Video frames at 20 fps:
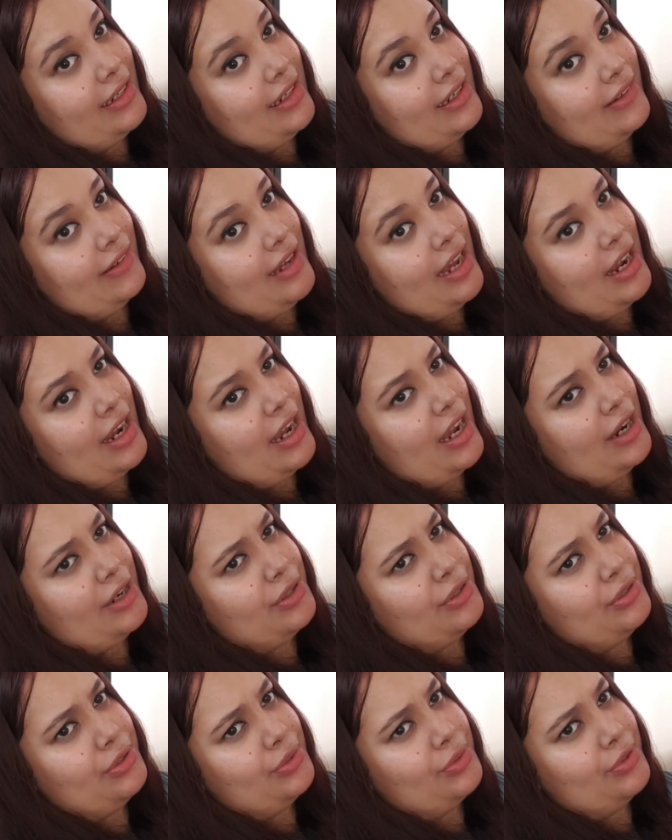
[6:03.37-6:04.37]
I
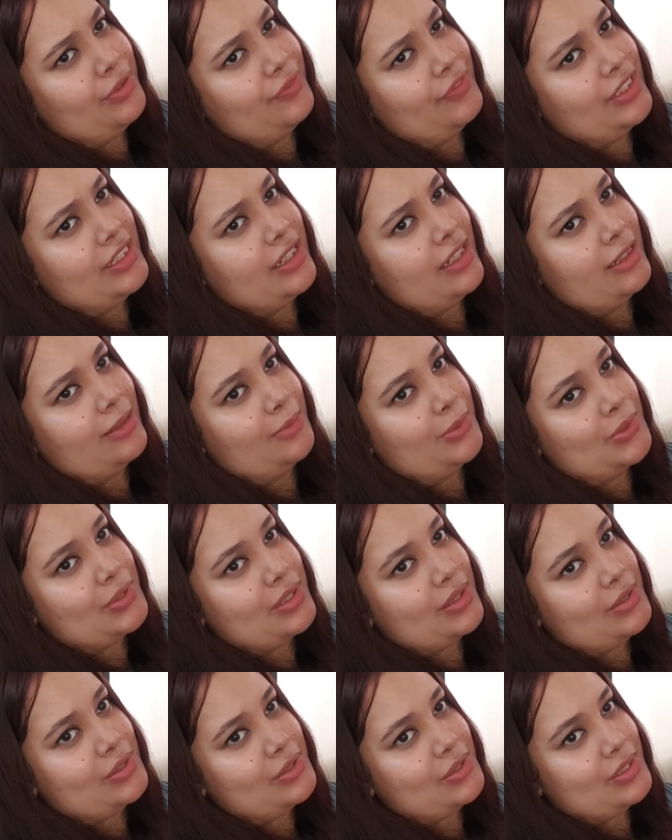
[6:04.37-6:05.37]
don't know if the other books
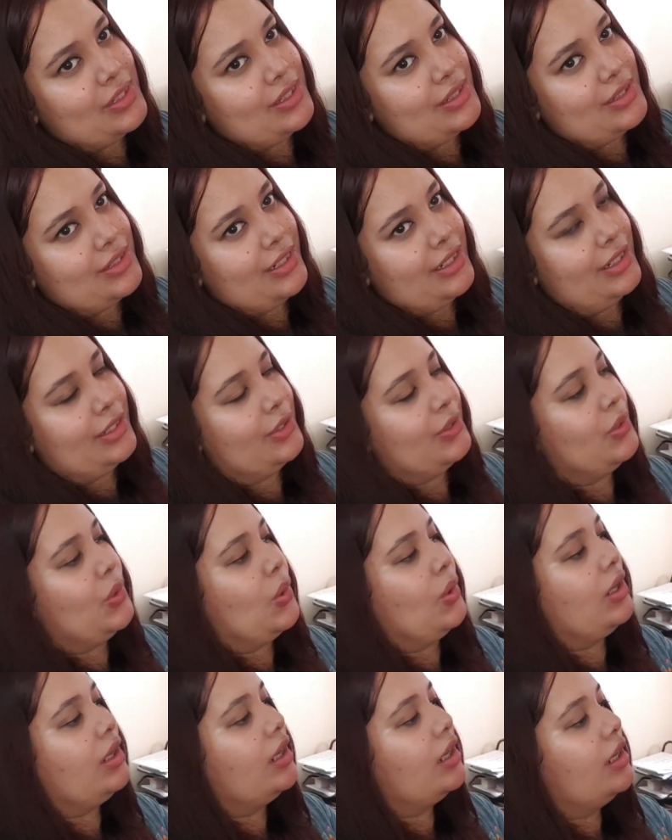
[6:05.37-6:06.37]
are also illustrated or
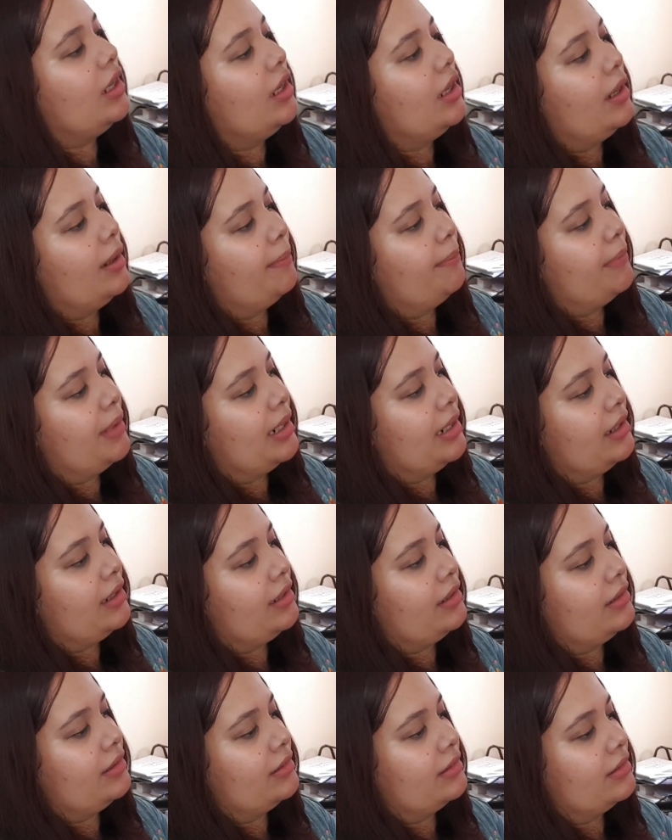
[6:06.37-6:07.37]
not, but
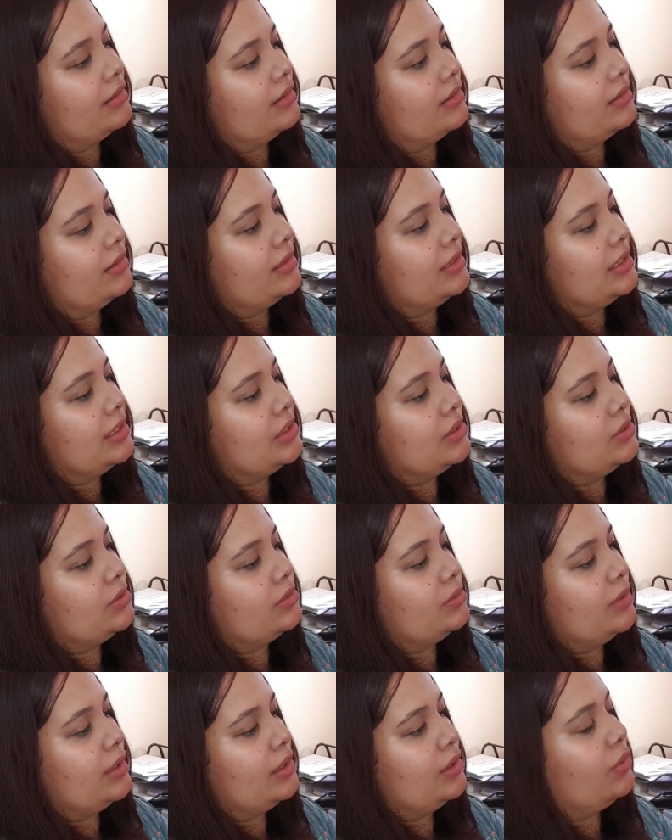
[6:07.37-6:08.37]
this
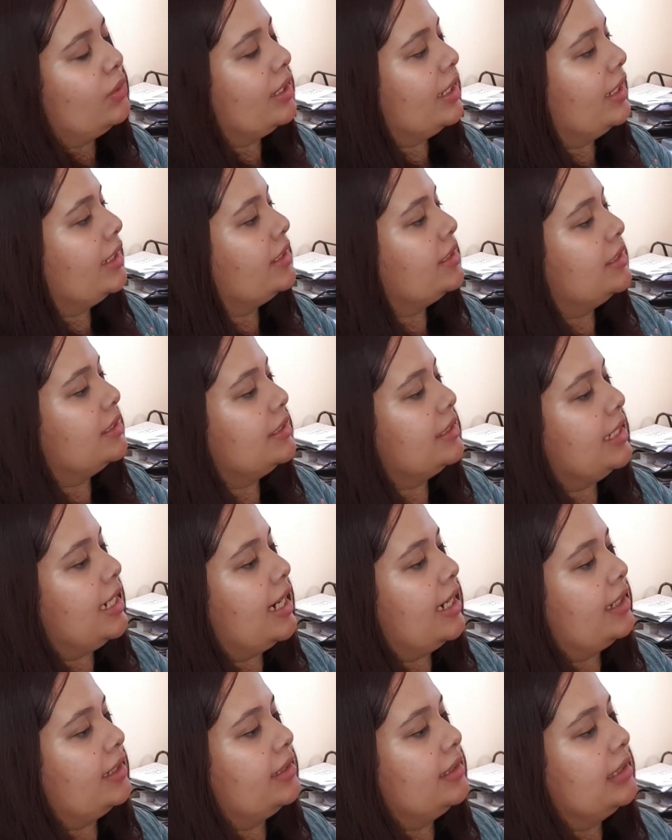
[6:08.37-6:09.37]
one, okay, it just
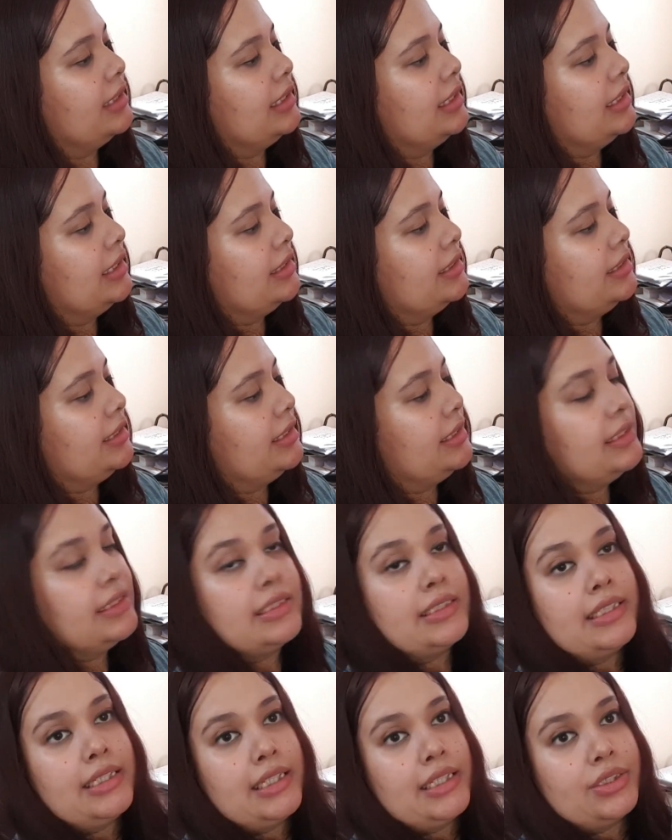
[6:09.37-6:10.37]
had these
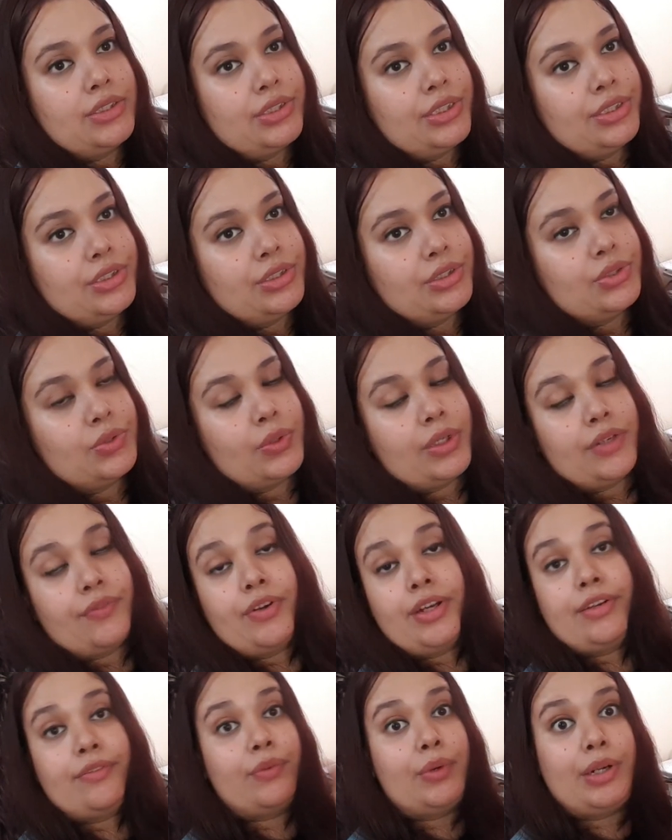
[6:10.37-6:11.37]
illustrations. Okay,
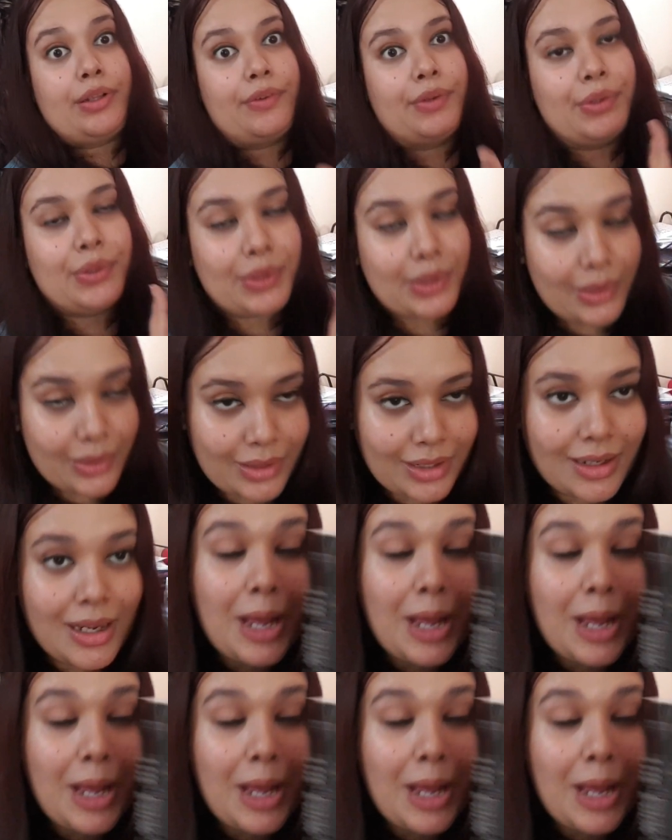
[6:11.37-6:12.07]
fine, whatever, you know.